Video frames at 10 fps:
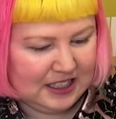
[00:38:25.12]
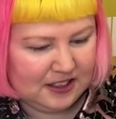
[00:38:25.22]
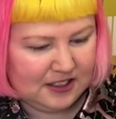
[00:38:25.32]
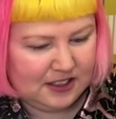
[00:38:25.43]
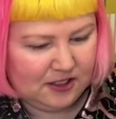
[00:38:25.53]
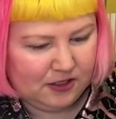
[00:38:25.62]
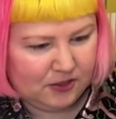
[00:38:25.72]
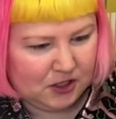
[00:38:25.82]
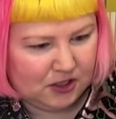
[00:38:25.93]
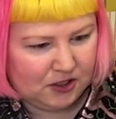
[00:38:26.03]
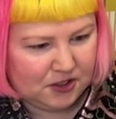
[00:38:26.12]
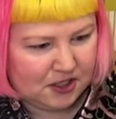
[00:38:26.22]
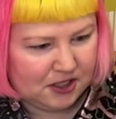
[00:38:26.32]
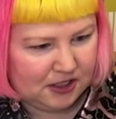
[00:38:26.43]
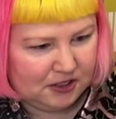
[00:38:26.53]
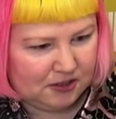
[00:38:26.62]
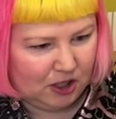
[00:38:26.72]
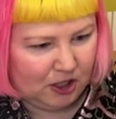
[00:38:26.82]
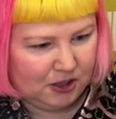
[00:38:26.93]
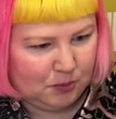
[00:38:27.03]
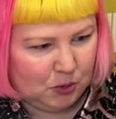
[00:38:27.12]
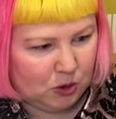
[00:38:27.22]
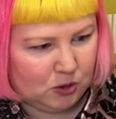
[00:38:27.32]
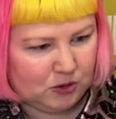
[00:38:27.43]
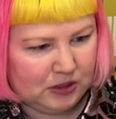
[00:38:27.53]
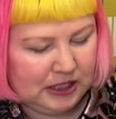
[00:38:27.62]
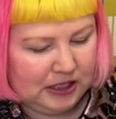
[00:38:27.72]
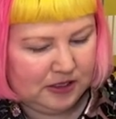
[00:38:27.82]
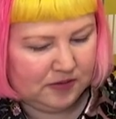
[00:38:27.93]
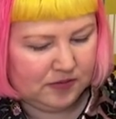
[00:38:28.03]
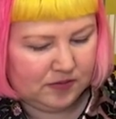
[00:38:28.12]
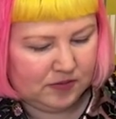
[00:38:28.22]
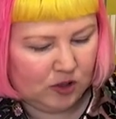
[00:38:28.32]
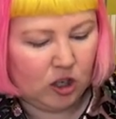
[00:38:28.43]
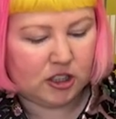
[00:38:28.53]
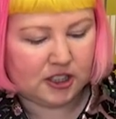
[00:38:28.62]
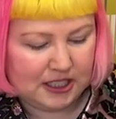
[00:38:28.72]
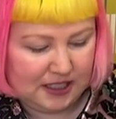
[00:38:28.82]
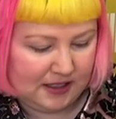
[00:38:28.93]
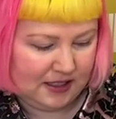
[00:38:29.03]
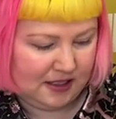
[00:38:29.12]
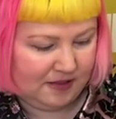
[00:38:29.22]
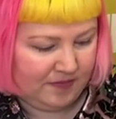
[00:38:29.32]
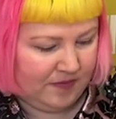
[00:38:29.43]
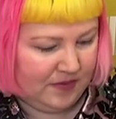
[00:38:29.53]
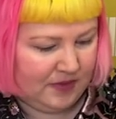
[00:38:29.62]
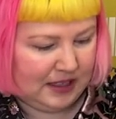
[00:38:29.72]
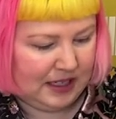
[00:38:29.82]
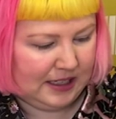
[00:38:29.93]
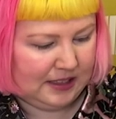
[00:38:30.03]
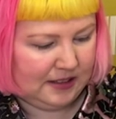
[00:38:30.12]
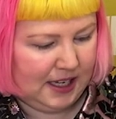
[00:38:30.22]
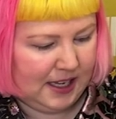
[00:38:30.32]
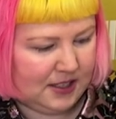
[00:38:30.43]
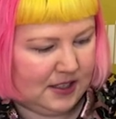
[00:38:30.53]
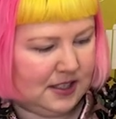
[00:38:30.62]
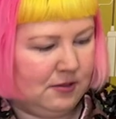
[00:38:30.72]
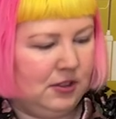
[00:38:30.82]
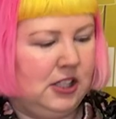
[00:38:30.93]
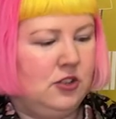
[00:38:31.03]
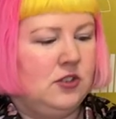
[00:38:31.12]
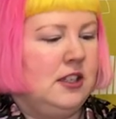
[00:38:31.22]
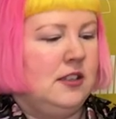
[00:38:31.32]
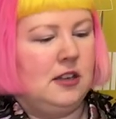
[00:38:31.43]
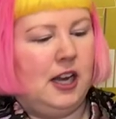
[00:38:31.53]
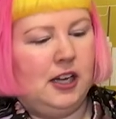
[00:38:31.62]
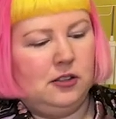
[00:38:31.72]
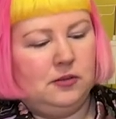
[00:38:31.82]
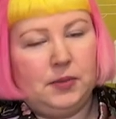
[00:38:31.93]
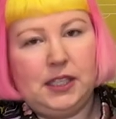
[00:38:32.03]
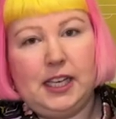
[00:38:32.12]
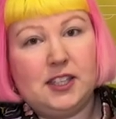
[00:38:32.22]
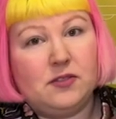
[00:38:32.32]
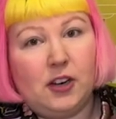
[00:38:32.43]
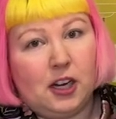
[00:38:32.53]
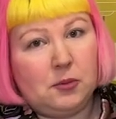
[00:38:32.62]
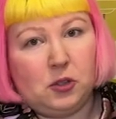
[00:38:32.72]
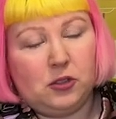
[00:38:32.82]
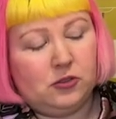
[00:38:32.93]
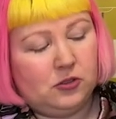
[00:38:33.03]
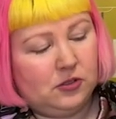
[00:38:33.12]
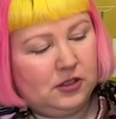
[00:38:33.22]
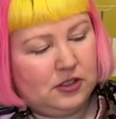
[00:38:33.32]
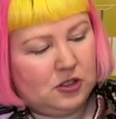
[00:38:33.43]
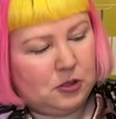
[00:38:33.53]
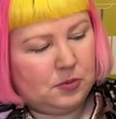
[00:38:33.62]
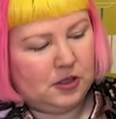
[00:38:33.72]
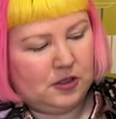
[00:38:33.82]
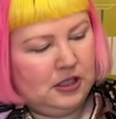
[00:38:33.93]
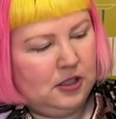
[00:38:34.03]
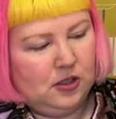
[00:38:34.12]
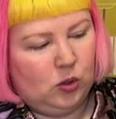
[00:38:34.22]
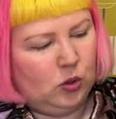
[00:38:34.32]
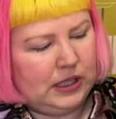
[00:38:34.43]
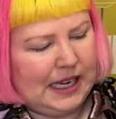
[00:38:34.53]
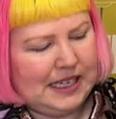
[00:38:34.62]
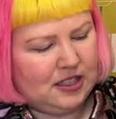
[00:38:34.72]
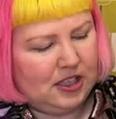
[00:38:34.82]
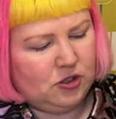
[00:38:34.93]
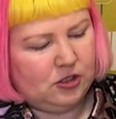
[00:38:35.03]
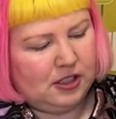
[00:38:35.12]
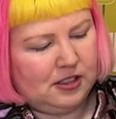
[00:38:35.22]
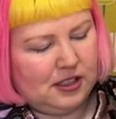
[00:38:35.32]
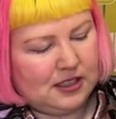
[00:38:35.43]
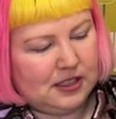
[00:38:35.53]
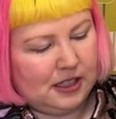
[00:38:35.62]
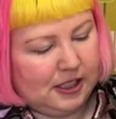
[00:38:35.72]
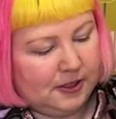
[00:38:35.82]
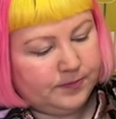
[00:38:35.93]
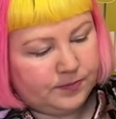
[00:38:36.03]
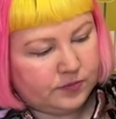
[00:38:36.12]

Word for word: so there's sort of all sorts of little oddball oddities. And yeah, it's just a really interesting style. But yeah, it's very beautiful, super ornate and intricate and stunning.